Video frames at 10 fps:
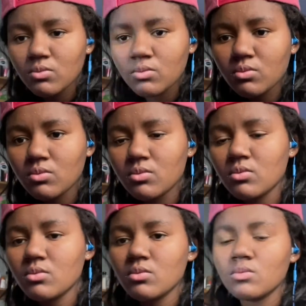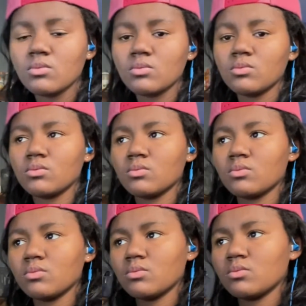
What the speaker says: Nothing is said.